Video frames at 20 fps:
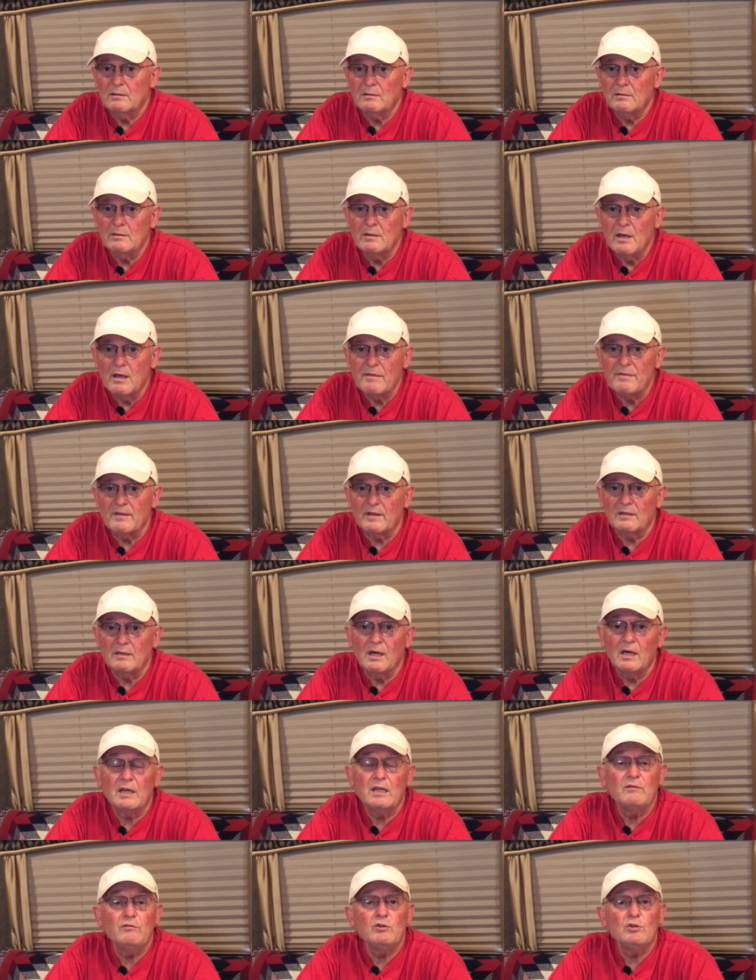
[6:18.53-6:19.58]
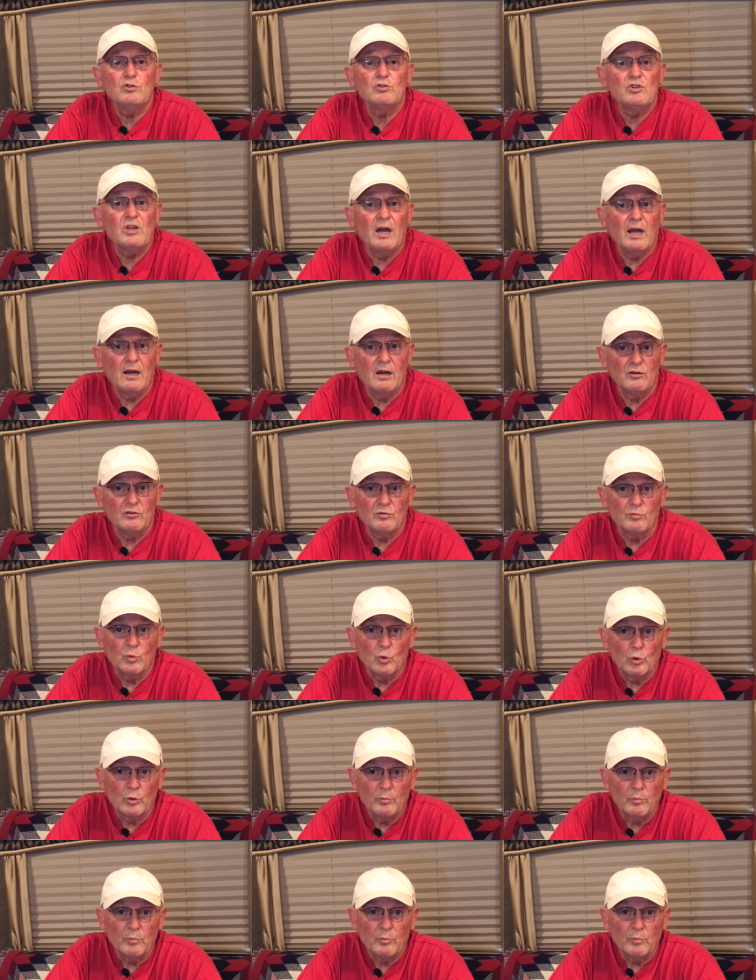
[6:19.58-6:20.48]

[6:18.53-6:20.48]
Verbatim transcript: Nothing, not even your tires, are more